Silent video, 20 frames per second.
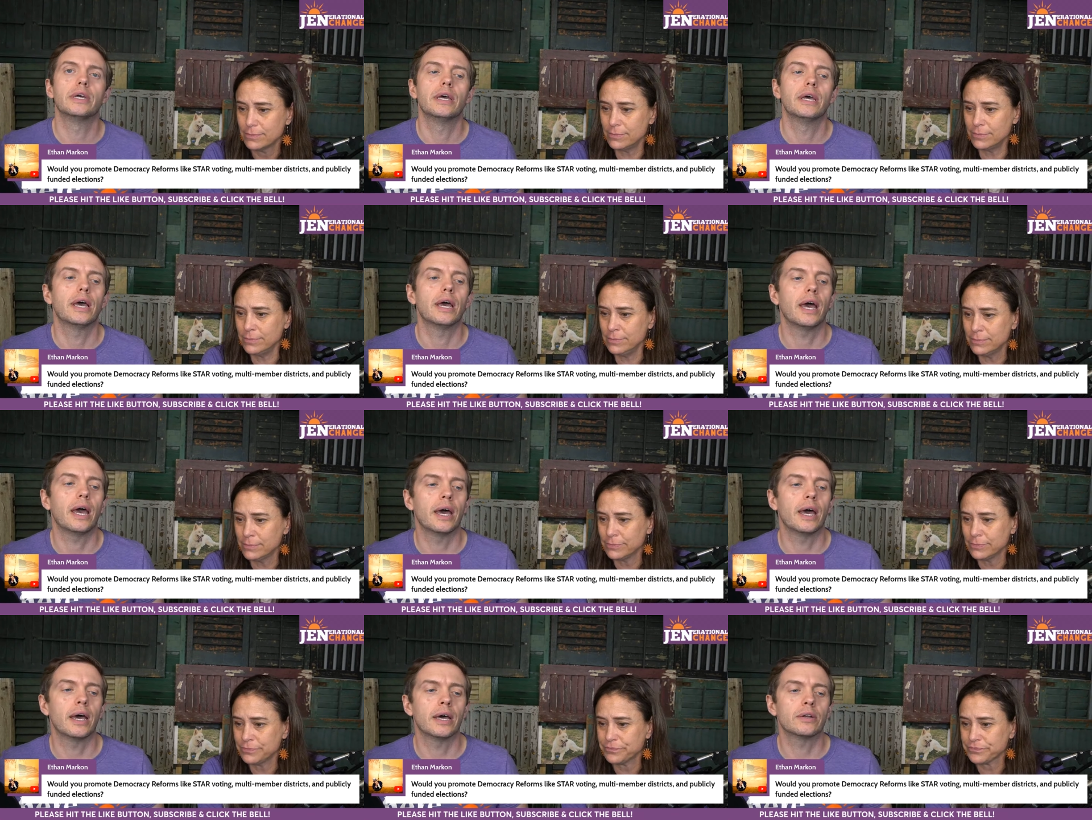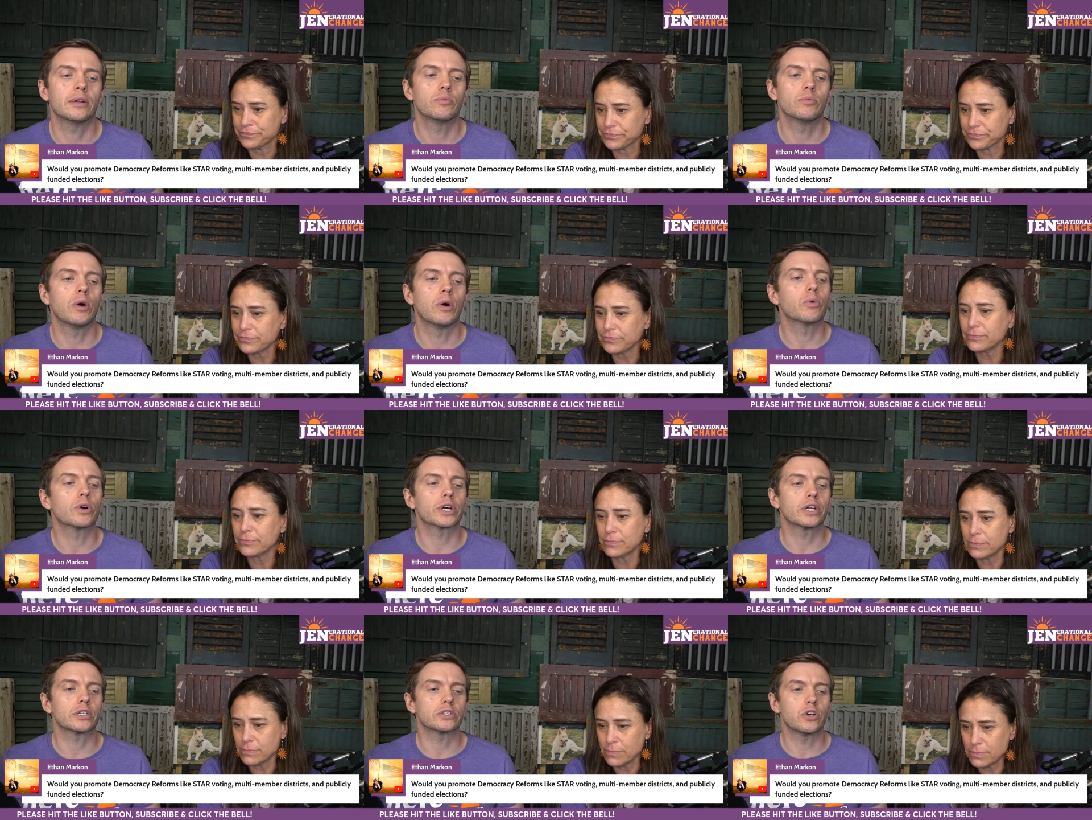Speaker 1: and
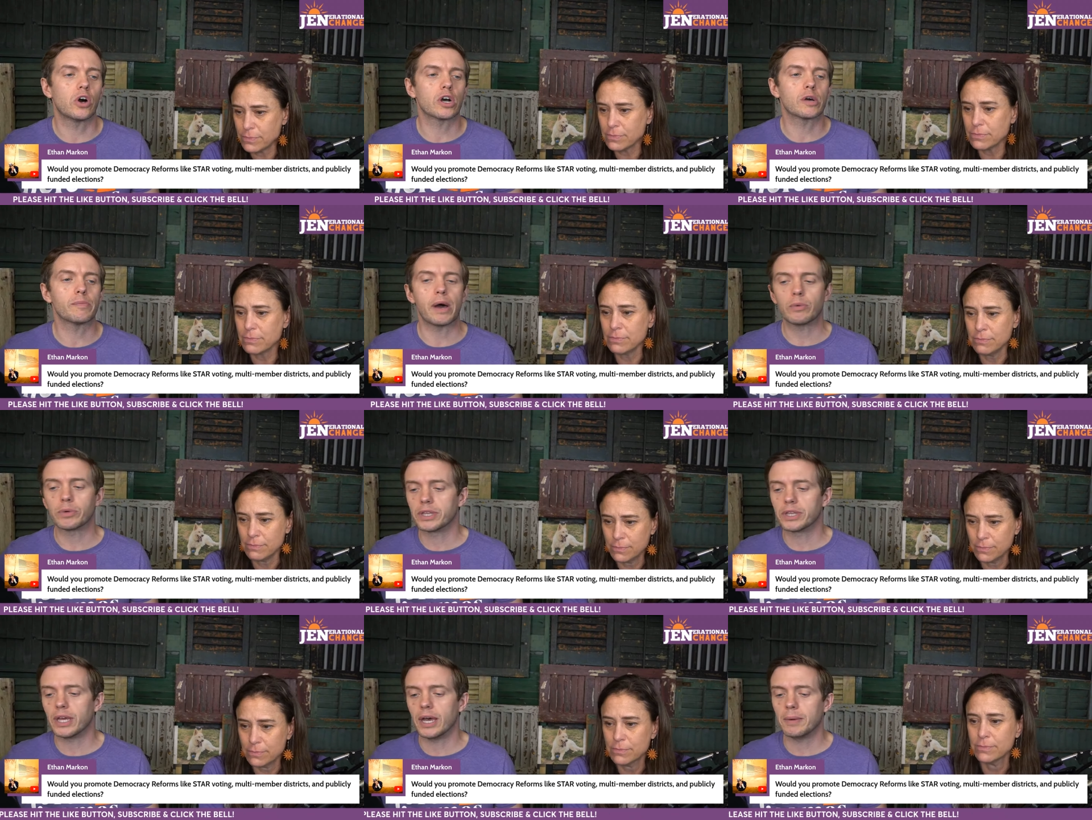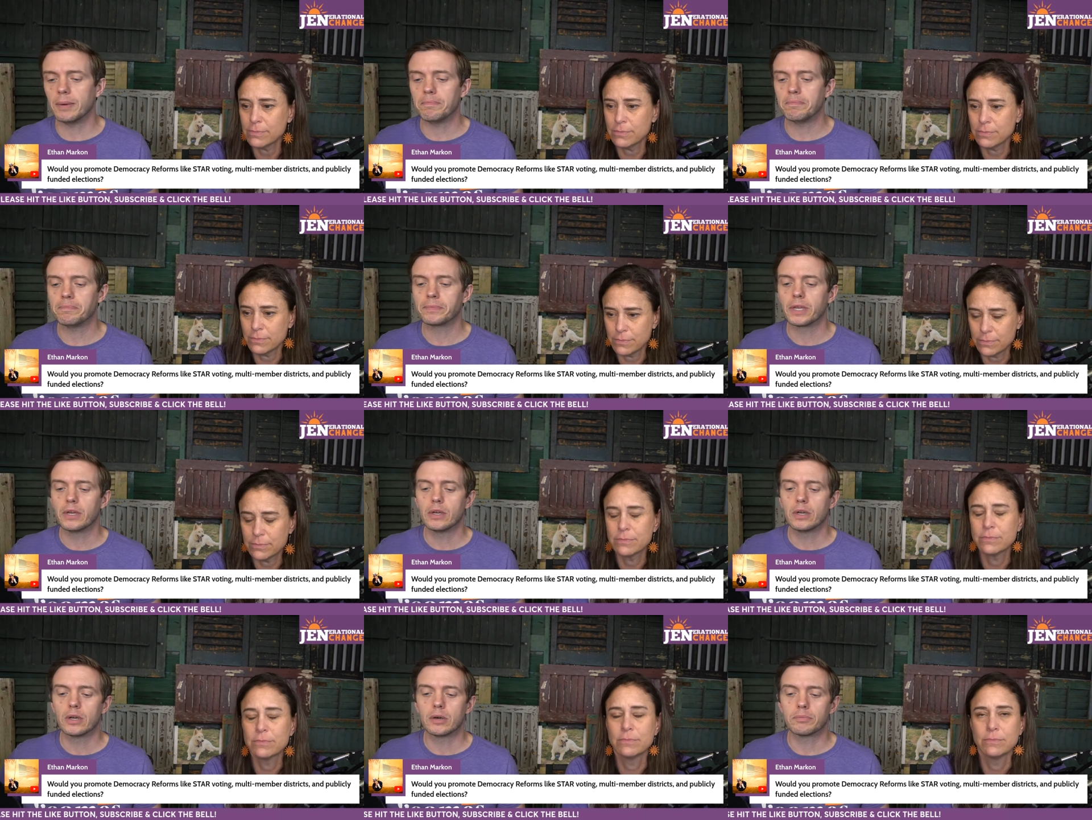what we're going to talk about with them
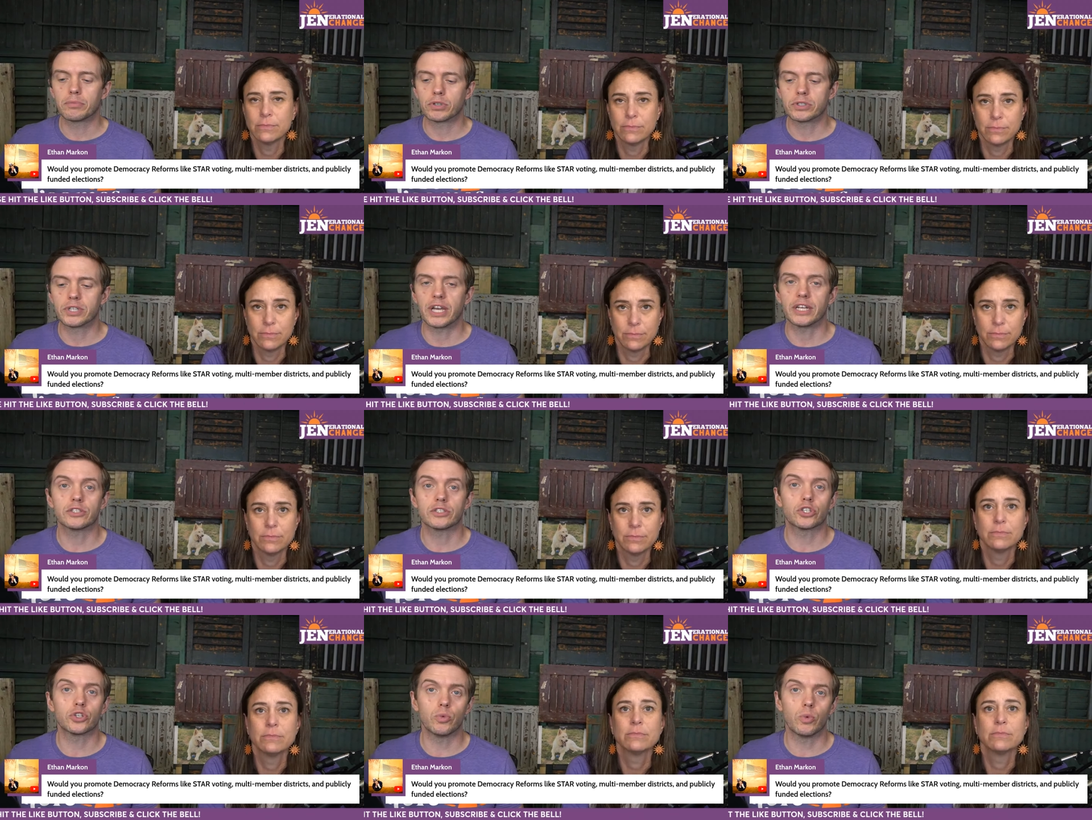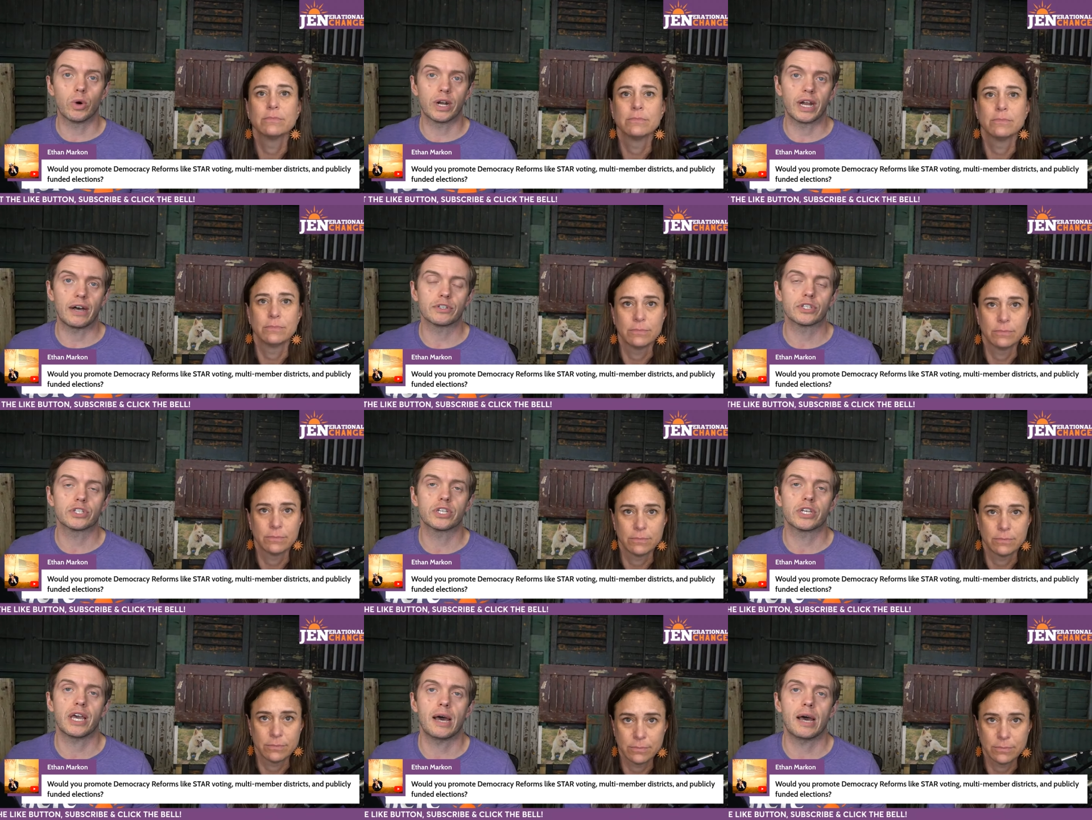pertains to what
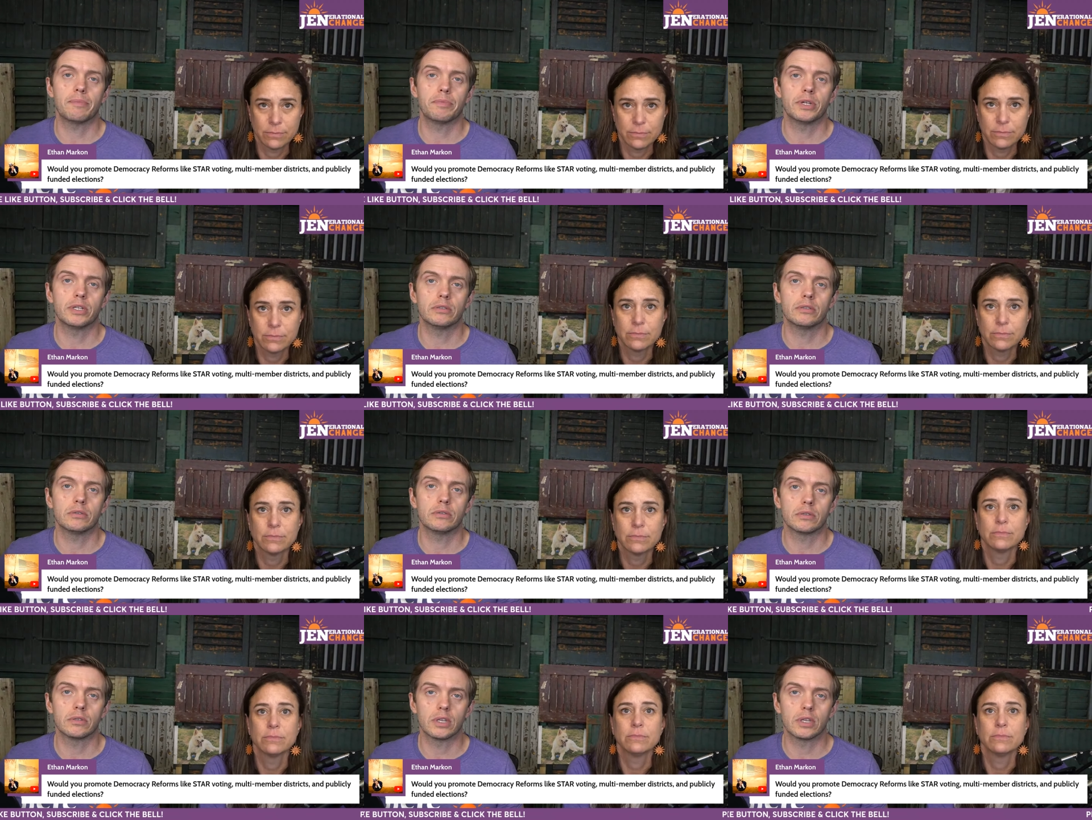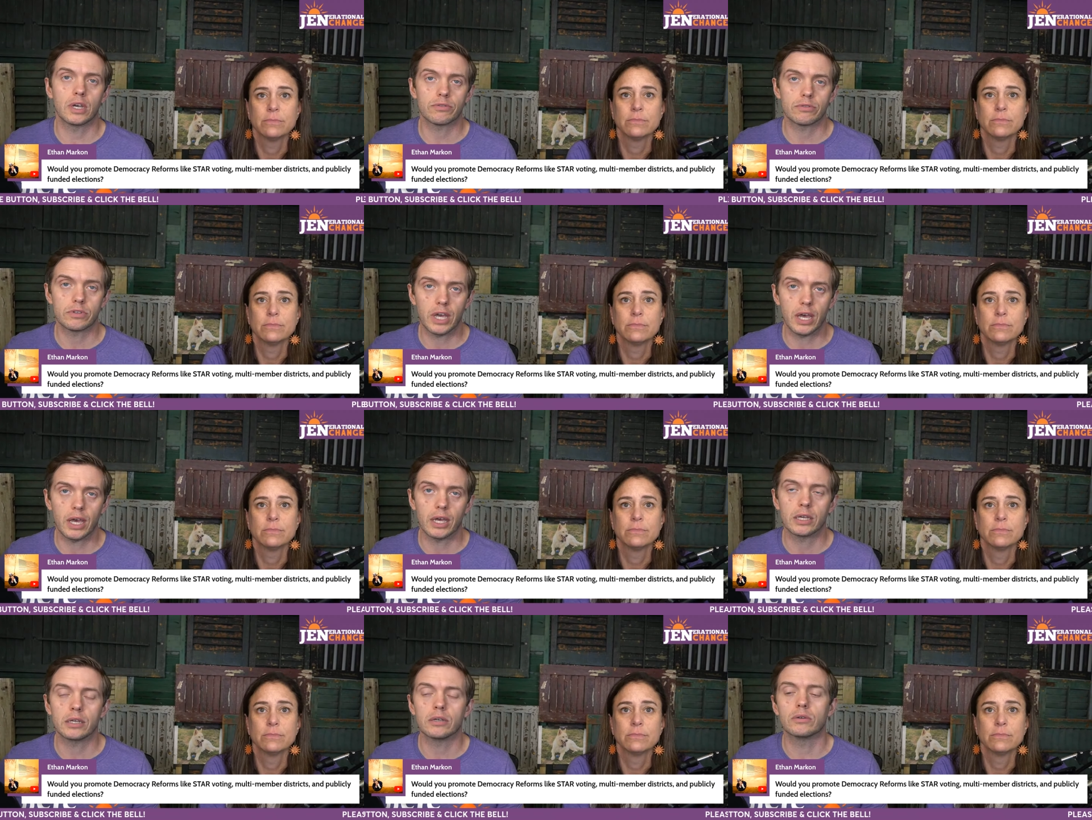obviously happened the other
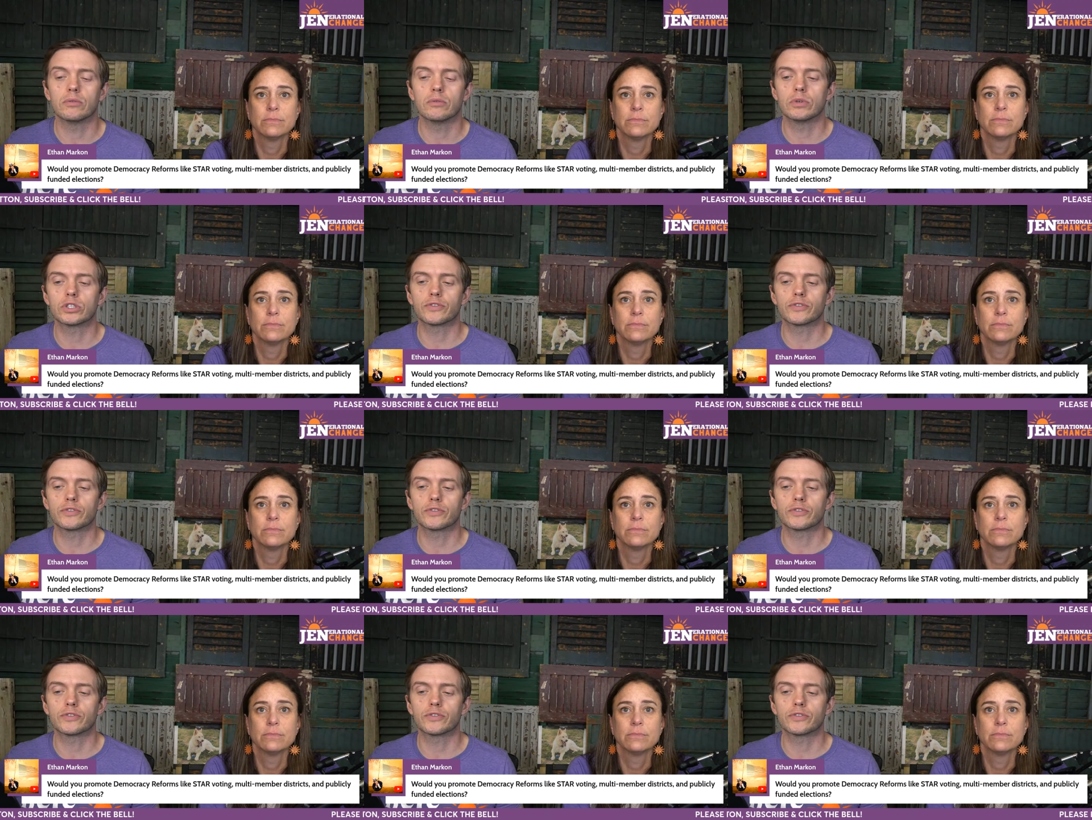day, which,